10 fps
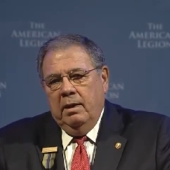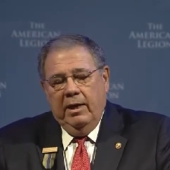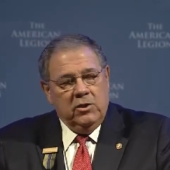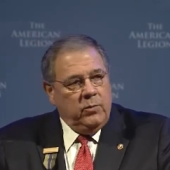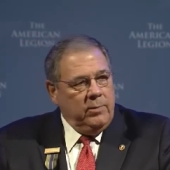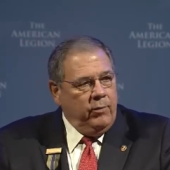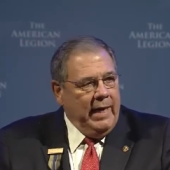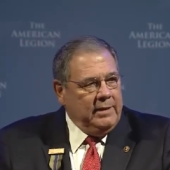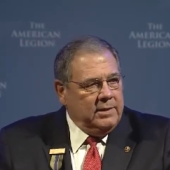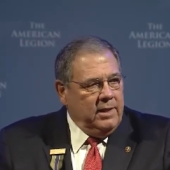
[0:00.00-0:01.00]
Here's where the
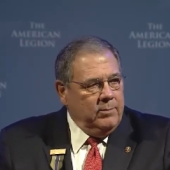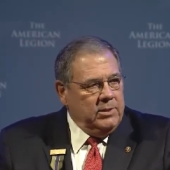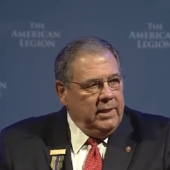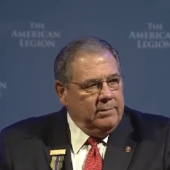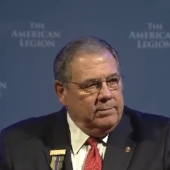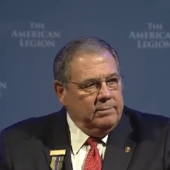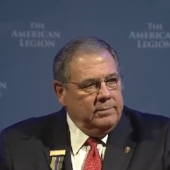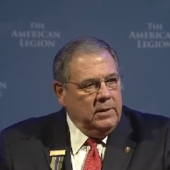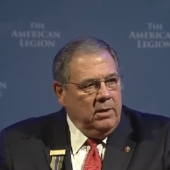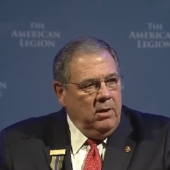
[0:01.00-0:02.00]
practice comes in.
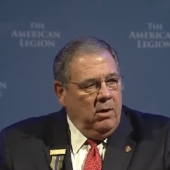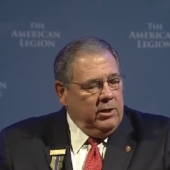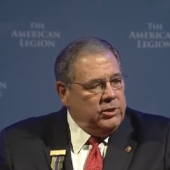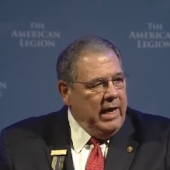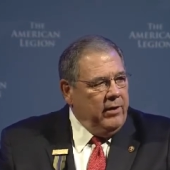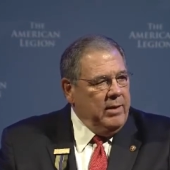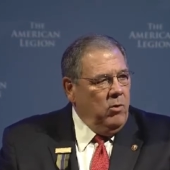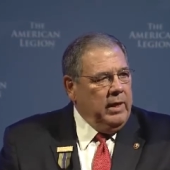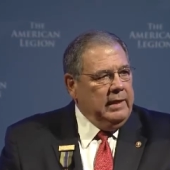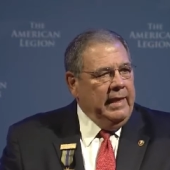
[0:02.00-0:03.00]
On a Saturday
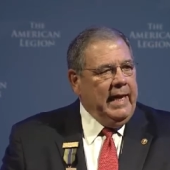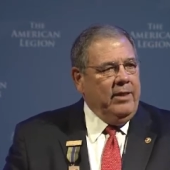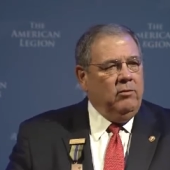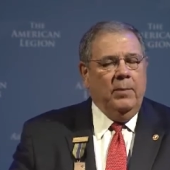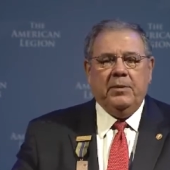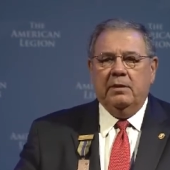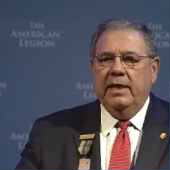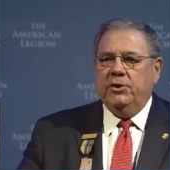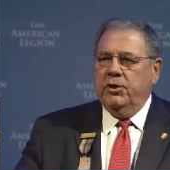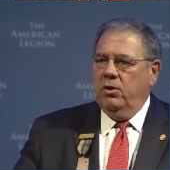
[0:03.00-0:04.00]
morning, they gather up at the
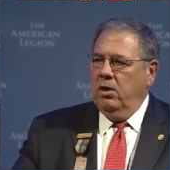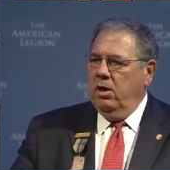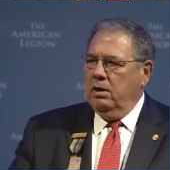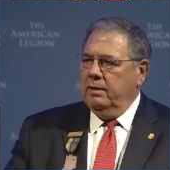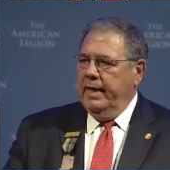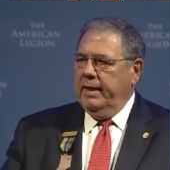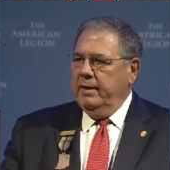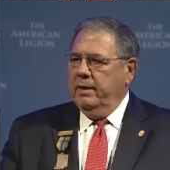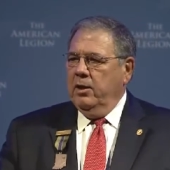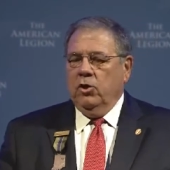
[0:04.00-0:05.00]
Legion Hall, and they
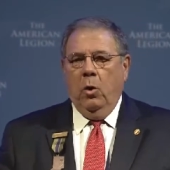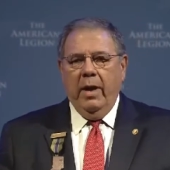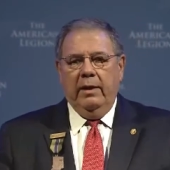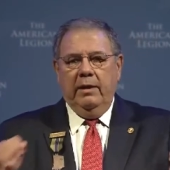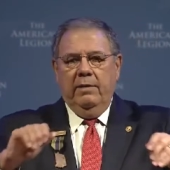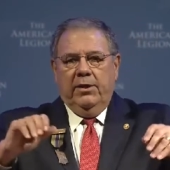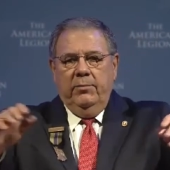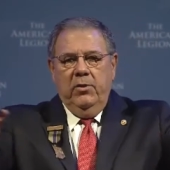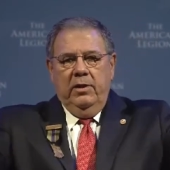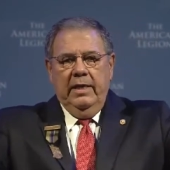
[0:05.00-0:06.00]
go out into the
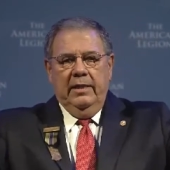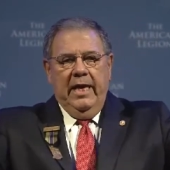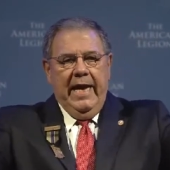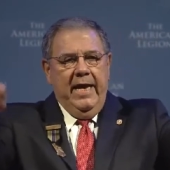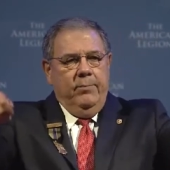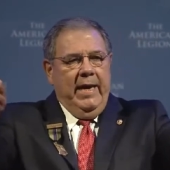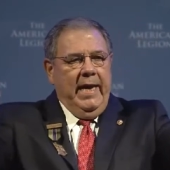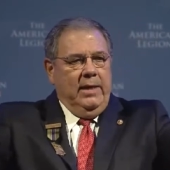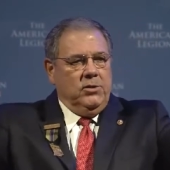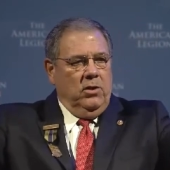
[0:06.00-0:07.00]
community, and they hang
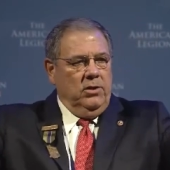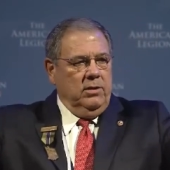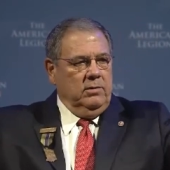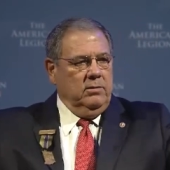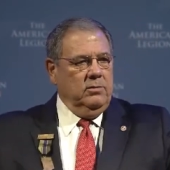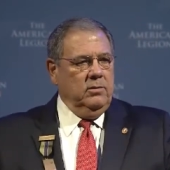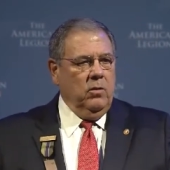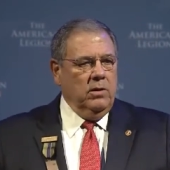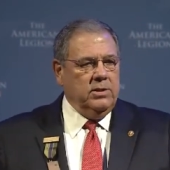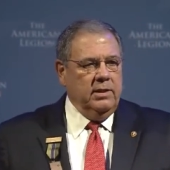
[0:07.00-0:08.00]
bags on the
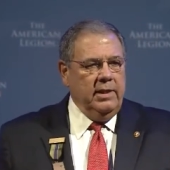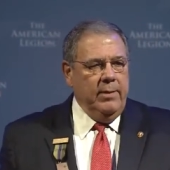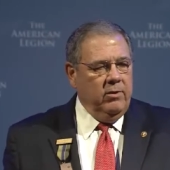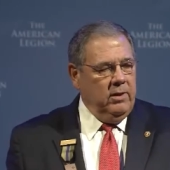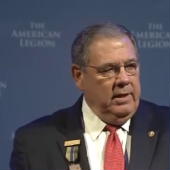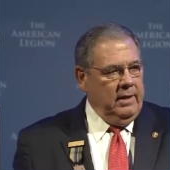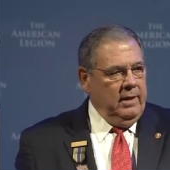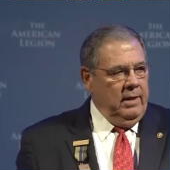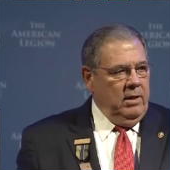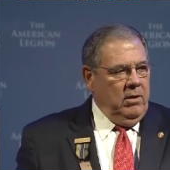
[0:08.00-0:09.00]
doors in the neighborhood
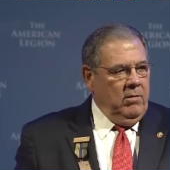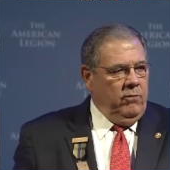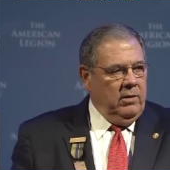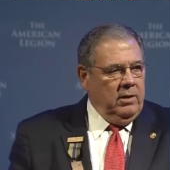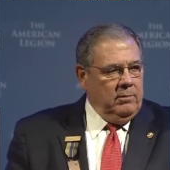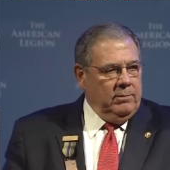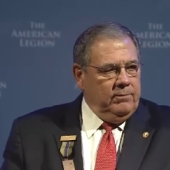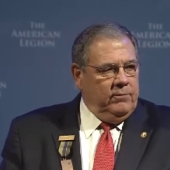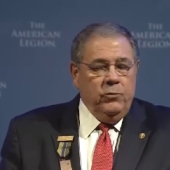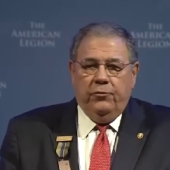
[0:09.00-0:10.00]
for the
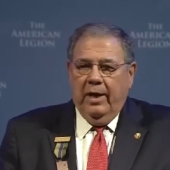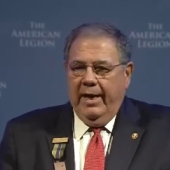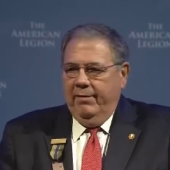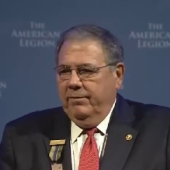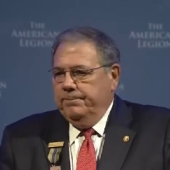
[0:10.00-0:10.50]
food drive.